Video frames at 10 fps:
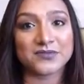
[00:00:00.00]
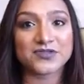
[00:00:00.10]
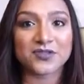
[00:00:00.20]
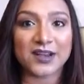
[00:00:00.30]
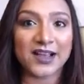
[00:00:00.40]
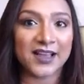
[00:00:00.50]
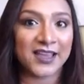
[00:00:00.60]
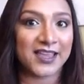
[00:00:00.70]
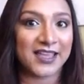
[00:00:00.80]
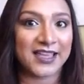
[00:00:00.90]

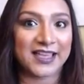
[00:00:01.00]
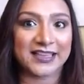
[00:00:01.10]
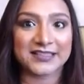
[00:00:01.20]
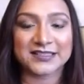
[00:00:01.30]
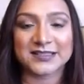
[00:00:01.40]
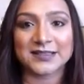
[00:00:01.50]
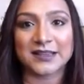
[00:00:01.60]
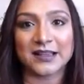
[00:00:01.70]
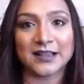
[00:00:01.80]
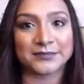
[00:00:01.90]
dry, and
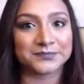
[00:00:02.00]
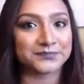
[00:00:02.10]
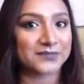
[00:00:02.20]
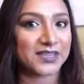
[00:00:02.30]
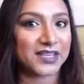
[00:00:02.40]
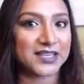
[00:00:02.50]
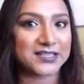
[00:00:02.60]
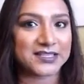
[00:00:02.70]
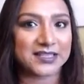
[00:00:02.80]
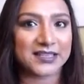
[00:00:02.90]

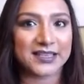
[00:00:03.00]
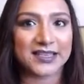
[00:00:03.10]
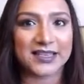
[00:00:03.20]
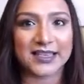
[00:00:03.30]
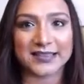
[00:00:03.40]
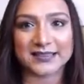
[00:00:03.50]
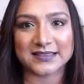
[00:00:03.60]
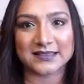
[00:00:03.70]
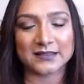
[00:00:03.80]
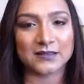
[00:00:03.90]
it gets
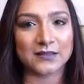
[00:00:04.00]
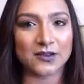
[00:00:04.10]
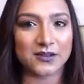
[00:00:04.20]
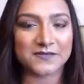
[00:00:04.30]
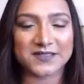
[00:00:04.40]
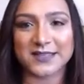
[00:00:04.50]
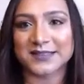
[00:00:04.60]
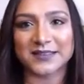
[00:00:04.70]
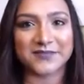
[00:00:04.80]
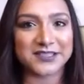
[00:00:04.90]
a lot of
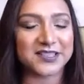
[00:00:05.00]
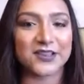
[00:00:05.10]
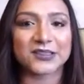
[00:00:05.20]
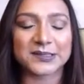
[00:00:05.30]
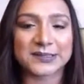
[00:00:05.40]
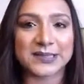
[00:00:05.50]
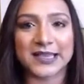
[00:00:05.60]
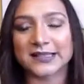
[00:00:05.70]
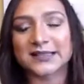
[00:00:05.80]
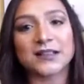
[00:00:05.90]
sensitivity on the
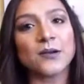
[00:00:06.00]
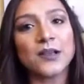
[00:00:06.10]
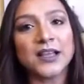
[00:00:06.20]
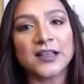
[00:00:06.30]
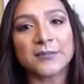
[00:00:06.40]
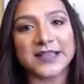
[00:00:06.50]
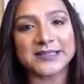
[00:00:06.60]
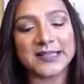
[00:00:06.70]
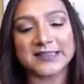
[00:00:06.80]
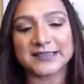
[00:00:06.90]
skin. So my
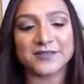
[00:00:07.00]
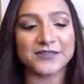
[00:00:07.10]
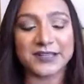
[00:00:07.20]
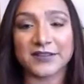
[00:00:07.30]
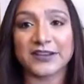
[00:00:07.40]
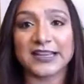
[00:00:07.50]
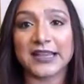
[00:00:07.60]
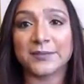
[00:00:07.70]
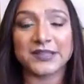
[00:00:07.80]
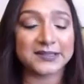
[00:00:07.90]
skin is different every
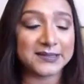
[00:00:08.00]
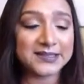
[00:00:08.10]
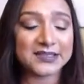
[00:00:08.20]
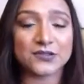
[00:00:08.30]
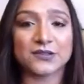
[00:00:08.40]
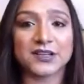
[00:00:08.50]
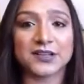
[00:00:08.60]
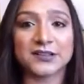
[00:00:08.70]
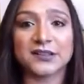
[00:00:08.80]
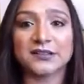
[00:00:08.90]
day, but this
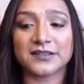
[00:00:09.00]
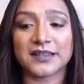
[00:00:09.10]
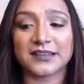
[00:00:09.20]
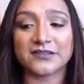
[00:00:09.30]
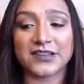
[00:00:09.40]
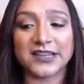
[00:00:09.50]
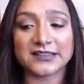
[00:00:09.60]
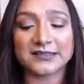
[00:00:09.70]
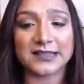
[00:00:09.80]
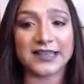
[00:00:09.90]
toner, the
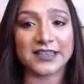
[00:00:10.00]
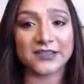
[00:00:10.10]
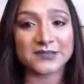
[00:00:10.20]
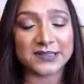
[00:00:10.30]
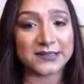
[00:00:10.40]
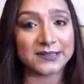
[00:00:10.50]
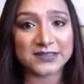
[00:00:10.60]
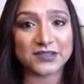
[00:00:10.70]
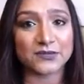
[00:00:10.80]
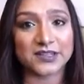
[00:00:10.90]
ingredients that I use in
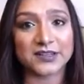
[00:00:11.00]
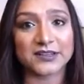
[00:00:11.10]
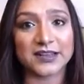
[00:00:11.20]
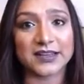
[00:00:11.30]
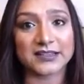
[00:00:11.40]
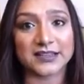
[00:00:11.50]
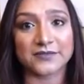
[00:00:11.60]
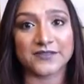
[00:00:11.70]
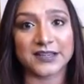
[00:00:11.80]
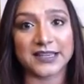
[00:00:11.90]
this toner, it
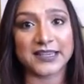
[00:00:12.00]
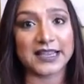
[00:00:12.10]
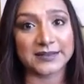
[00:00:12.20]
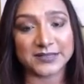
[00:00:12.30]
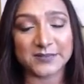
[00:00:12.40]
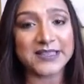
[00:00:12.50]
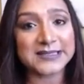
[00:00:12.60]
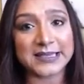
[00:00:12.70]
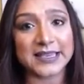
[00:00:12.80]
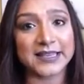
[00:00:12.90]
definitely helps my
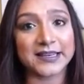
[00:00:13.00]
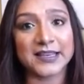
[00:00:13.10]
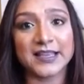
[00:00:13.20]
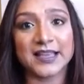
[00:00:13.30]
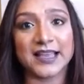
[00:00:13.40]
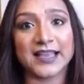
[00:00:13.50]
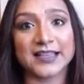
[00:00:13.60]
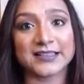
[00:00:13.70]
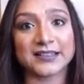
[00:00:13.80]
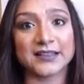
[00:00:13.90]
skin,
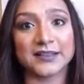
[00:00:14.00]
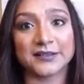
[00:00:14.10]
and